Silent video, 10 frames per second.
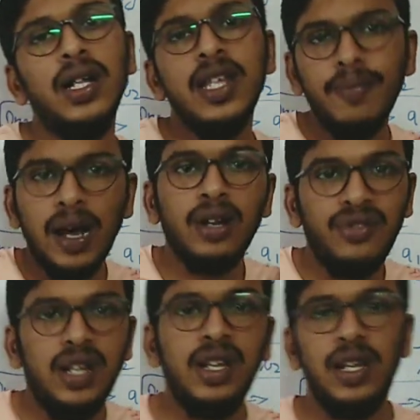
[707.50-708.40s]
the pair of
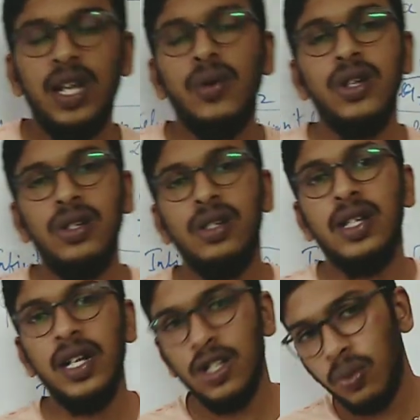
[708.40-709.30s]
linear equations.
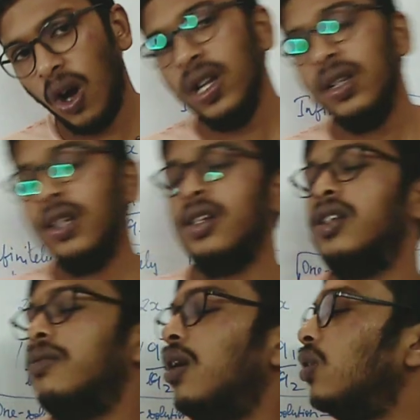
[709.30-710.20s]
That is what this is
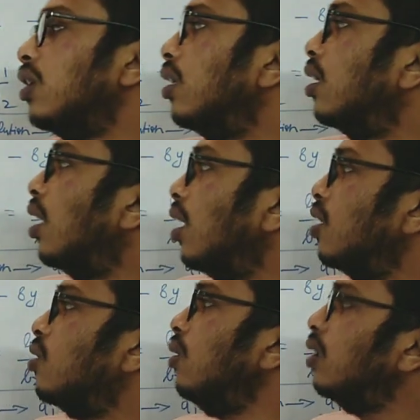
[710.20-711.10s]
about.
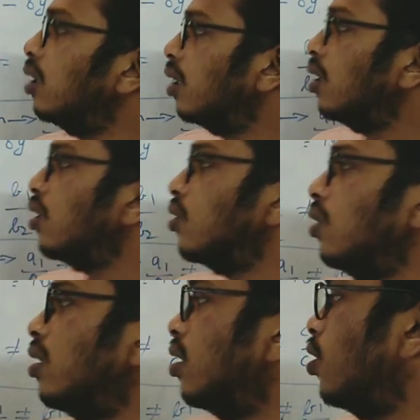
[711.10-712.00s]
Understood? So
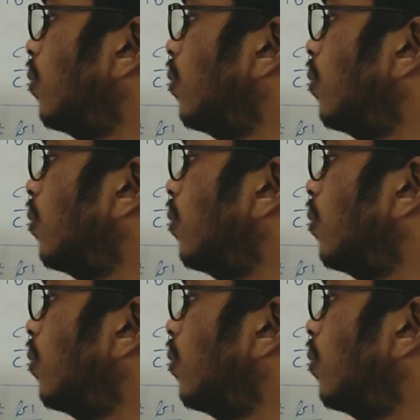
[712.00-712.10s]
this is